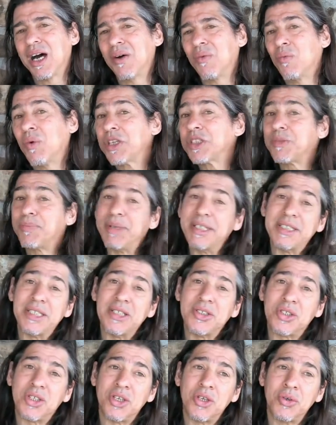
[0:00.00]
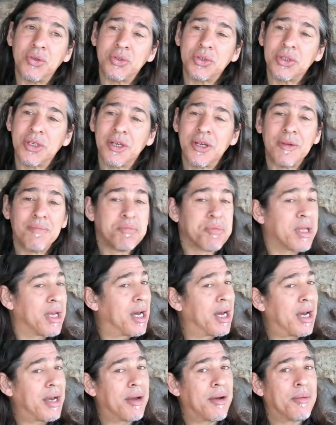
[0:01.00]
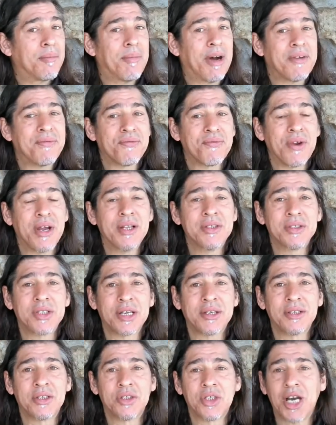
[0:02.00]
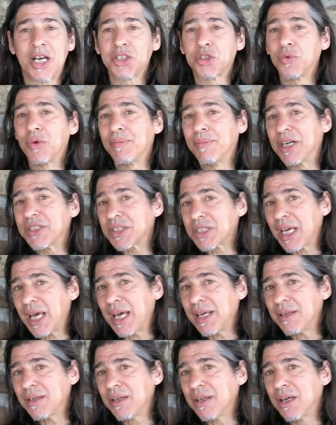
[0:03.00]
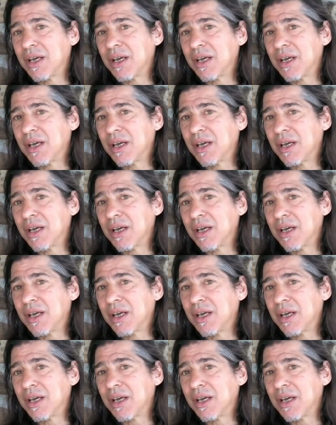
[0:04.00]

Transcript: What species to use? My friends like Joshua Muscat,